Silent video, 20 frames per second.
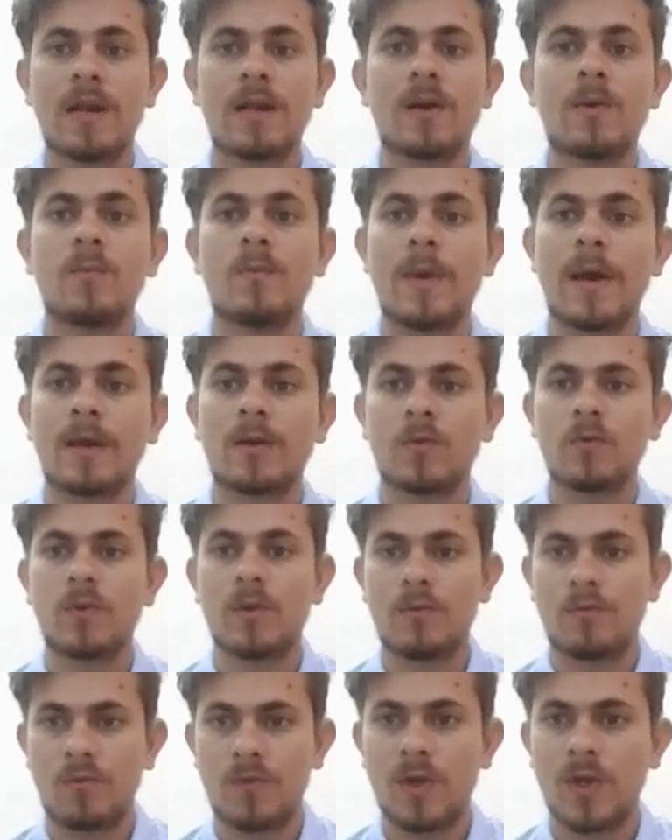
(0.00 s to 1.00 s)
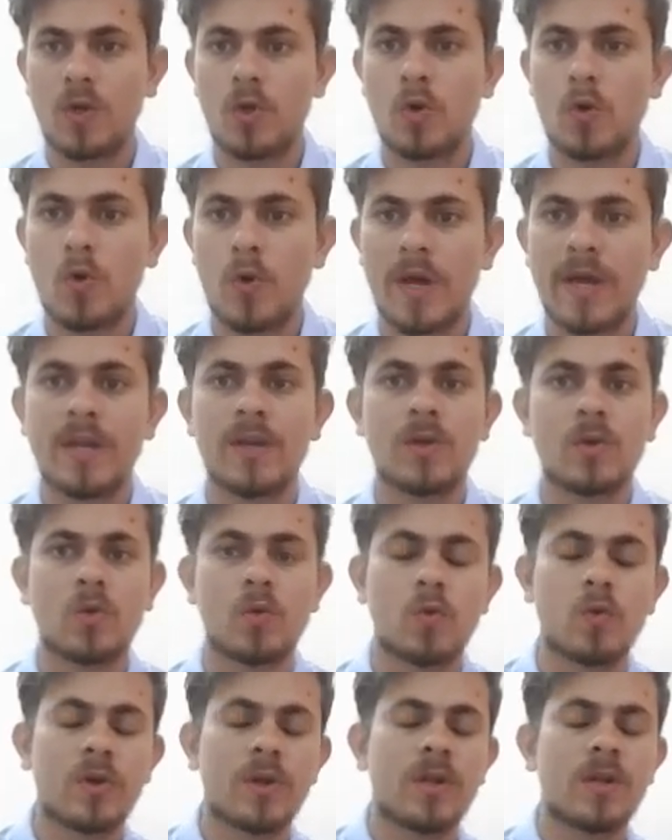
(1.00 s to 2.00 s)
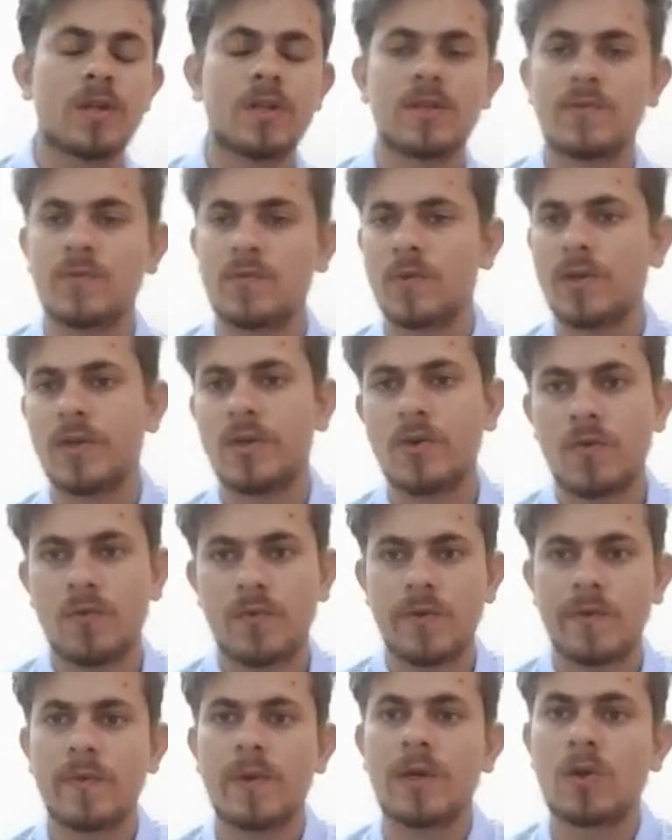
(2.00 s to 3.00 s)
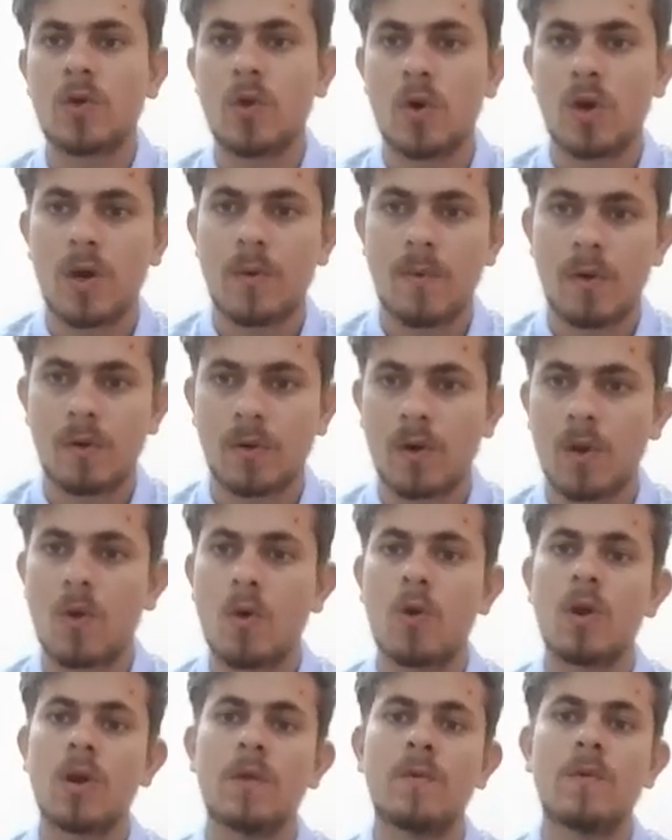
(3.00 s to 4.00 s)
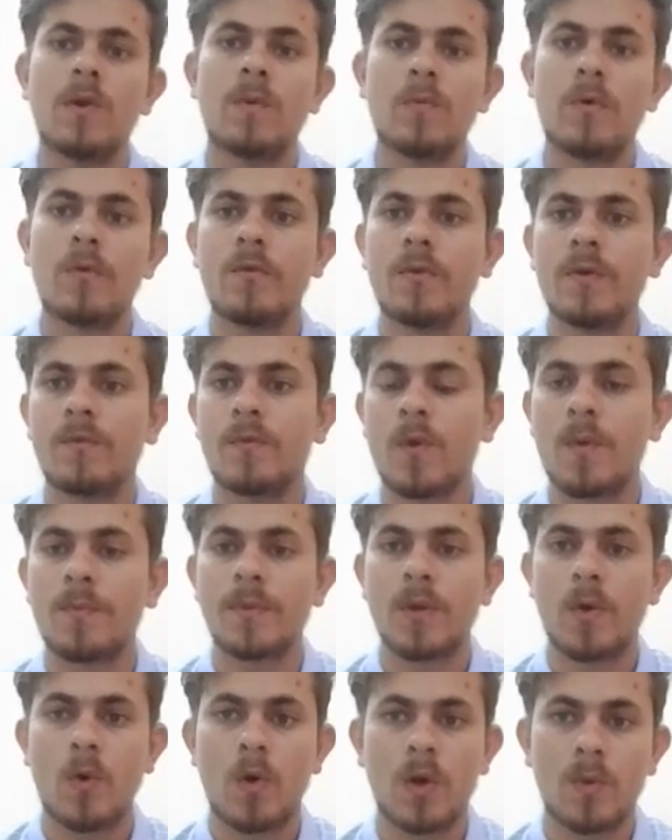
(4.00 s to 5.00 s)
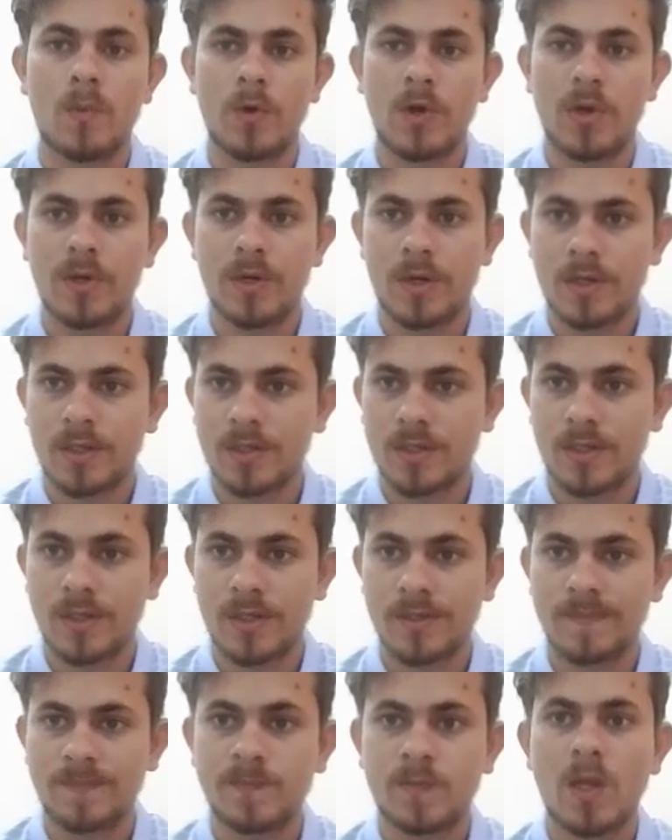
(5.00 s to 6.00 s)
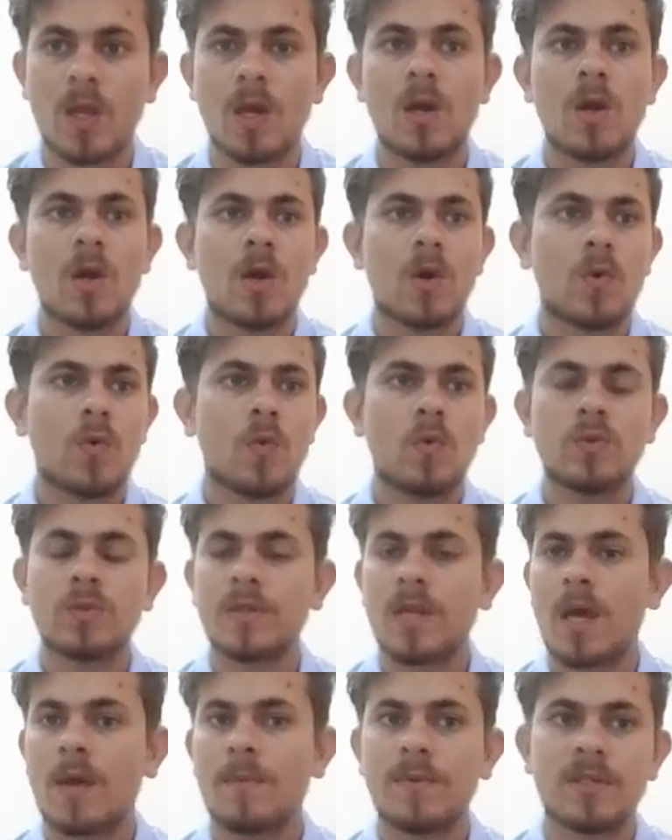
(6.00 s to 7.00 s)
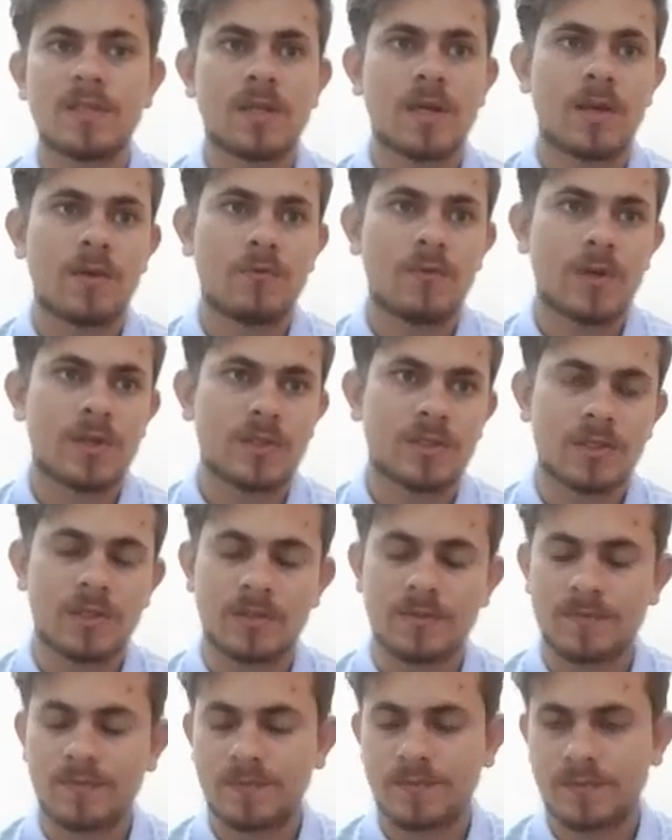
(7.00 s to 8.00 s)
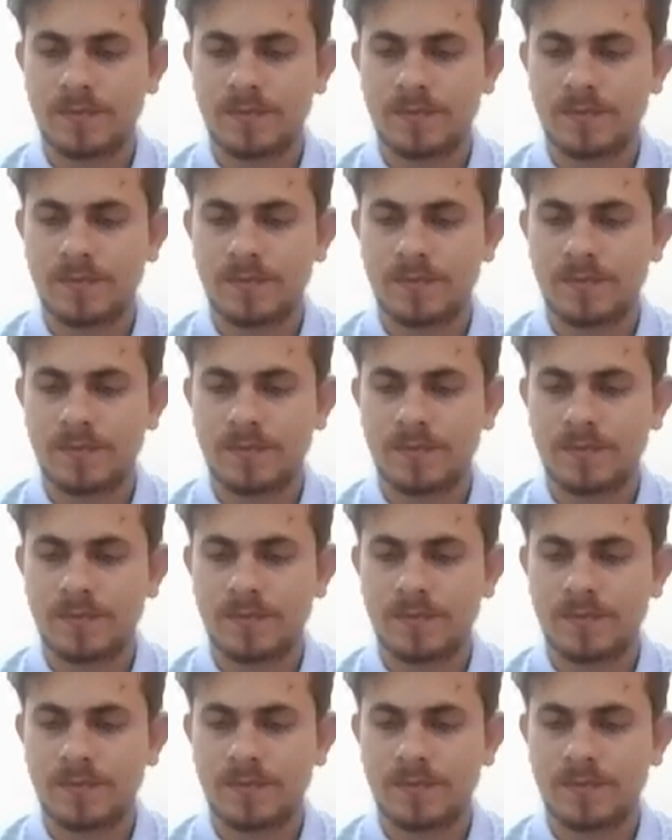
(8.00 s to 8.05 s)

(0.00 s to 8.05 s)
welcome back to the video and today in this video we will talk about a hollywood movie from the hollywood industry whose name is conviction